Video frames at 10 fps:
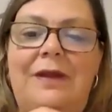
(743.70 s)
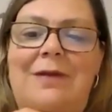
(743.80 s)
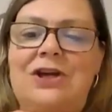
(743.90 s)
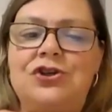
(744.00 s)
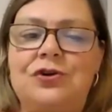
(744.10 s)

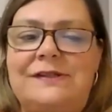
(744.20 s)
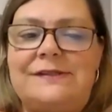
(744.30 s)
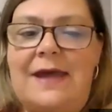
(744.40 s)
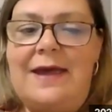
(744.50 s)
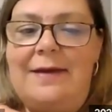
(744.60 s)
Make sure
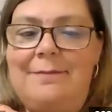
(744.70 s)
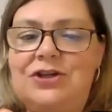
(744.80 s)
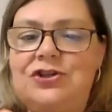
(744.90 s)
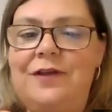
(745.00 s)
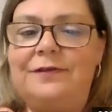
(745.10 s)

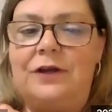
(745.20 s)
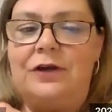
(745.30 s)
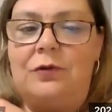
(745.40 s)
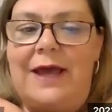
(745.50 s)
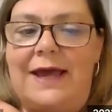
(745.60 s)
that the
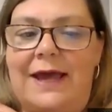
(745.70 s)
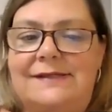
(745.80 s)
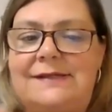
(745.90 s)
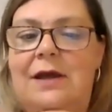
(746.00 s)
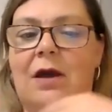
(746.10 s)
note
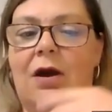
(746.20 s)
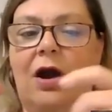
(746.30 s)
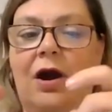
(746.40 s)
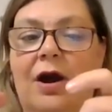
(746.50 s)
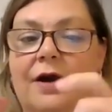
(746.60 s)
heads
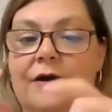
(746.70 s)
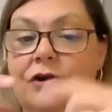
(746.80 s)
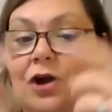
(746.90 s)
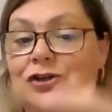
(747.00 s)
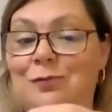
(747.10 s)
are
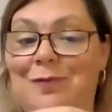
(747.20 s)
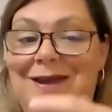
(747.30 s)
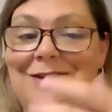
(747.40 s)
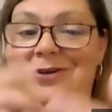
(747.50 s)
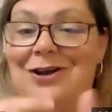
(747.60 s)
not too
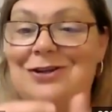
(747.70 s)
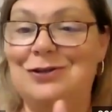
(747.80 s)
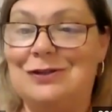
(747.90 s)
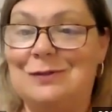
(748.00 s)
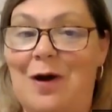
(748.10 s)
big or not
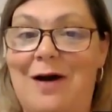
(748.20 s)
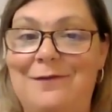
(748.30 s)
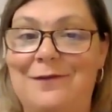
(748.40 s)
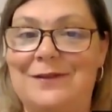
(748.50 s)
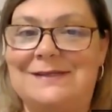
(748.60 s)
too
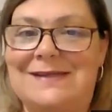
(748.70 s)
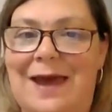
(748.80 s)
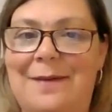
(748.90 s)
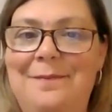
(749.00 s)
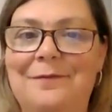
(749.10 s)
small for the
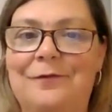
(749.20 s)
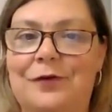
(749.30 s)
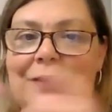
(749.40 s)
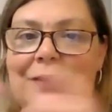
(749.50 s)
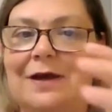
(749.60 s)
stem,
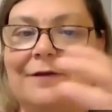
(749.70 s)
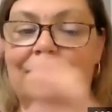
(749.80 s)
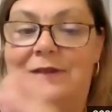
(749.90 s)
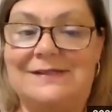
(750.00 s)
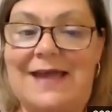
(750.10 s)
for
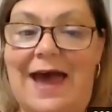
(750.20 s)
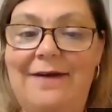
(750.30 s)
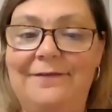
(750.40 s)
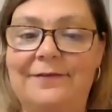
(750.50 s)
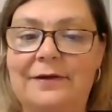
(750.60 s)
the
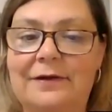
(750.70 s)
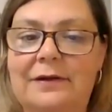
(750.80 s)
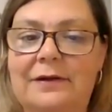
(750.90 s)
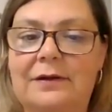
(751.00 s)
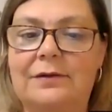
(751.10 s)
staff,
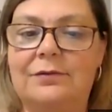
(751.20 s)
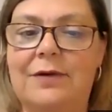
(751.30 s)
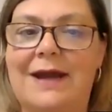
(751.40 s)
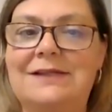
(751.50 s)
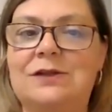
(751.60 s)

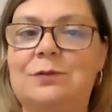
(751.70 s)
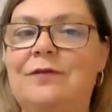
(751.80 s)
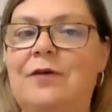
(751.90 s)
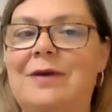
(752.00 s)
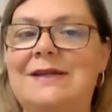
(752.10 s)
right? So
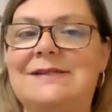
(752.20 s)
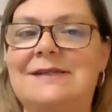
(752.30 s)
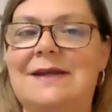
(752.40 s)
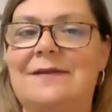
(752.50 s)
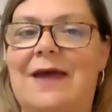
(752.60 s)
we've already
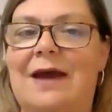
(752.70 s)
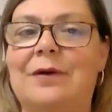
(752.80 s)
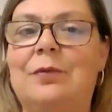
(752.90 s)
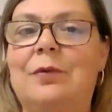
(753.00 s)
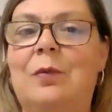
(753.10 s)
seen that,
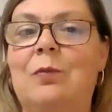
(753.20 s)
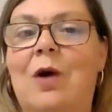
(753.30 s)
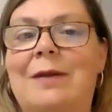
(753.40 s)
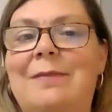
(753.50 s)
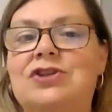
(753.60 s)
right? We
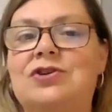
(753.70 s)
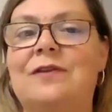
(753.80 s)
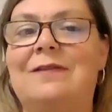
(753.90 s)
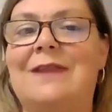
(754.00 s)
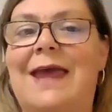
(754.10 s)
want to make
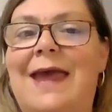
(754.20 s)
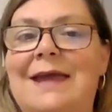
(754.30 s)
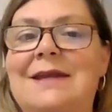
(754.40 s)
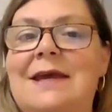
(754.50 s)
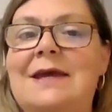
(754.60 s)
sure that the
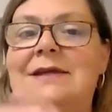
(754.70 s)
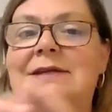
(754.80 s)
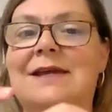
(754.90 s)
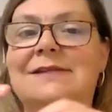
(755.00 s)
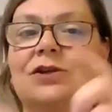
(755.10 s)
head
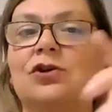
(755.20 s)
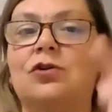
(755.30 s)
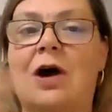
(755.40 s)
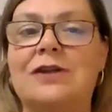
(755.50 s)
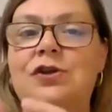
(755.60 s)
doesn't
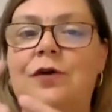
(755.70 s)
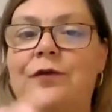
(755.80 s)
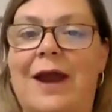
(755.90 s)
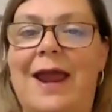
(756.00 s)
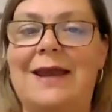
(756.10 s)
cross
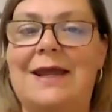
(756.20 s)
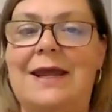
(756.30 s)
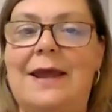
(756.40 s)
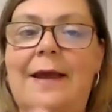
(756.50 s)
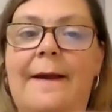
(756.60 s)
over
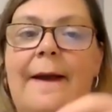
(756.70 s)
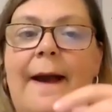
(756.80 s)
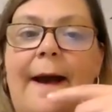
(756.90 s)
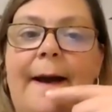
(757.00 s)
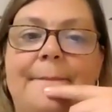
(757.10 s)
any
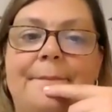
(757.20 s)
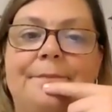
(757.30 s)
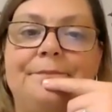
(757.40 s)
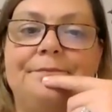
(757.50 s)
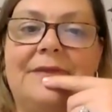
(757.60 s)

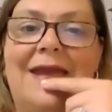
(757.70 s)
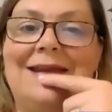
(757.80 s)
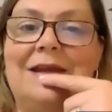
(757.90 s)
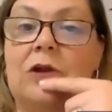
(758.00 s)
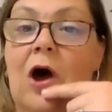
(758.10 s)

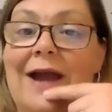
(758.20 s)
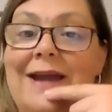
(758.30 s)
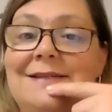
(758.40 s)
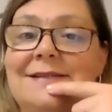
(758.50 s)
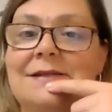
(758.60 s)

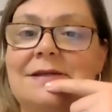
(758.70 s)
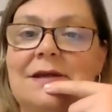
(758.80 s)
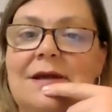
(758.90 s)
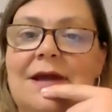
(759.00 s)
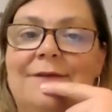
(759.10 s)
lines.
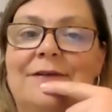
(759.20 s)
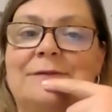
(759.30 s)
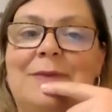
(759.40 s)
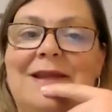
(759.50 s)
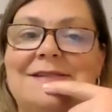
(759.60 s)
If
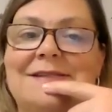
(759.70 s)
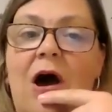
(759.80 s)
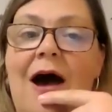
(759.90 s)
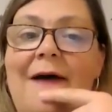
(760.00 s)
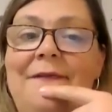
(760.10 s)
it's placed
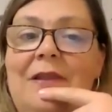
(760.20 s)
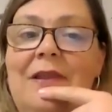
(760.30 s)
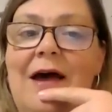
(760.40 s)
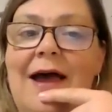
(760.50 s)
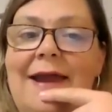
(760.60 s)
on the
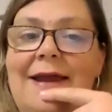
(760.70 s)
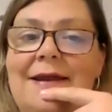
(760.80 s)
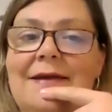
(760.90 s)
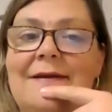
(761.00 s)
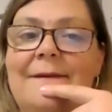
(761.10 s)

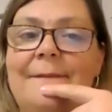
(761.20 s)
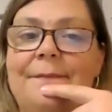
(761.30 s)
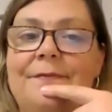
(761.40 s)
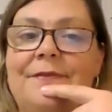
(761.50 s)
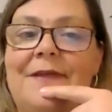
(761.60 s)
line,
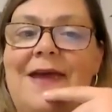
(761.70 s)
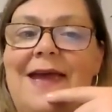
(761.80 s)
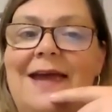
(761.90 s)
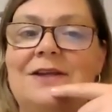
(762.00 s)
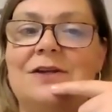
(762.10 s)
then the
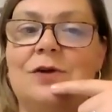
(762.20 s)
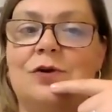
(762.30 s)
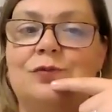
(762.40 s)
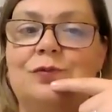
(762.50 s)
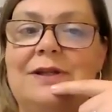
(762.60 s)
head
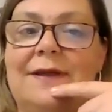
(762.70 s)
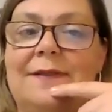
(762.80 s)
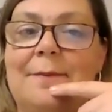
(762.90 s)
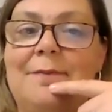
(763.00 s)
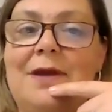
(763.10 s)
goes really
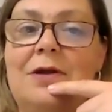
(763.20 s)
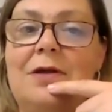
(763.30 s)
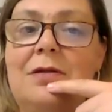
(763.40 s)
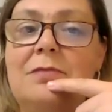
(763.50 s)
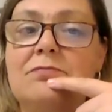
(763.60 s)
in the
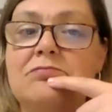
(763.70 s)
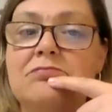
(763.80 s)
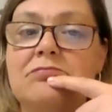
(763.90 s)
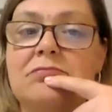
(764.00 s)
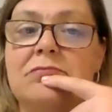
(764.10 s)
middle
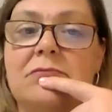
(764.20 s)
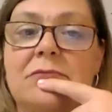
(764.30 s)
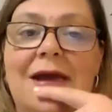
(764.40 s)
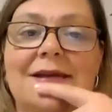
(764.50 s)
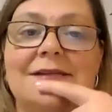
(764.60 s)

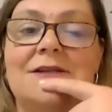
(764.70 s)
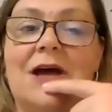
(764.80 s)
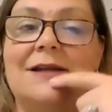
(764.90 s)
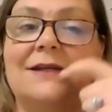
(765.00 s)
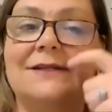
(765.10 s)
and it's
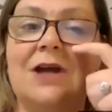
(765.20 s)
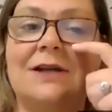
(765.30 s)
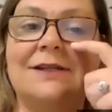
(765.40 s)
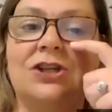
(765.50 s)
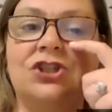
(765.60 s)

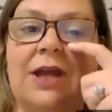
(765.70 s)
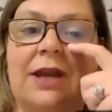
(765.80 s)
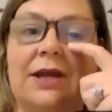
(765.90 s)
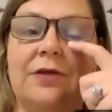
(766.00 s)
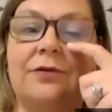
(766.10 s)
not touching
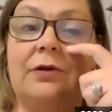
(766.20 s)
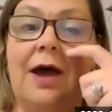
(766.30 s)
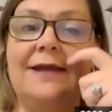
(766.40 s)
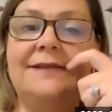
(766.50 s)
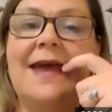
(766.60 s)
any other
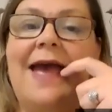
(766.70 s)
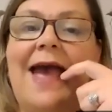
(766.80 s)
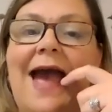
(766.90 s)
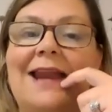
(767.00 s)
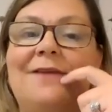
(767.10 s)
lines.
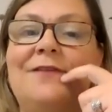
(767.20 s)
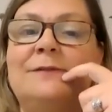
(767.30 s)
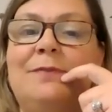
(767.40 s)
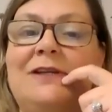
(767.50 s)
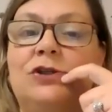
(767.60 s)
And if
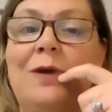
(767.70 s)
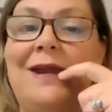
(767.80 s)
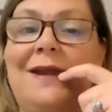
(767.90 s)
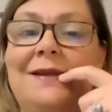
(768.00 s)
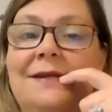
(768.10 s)
it's
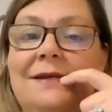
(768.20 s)
between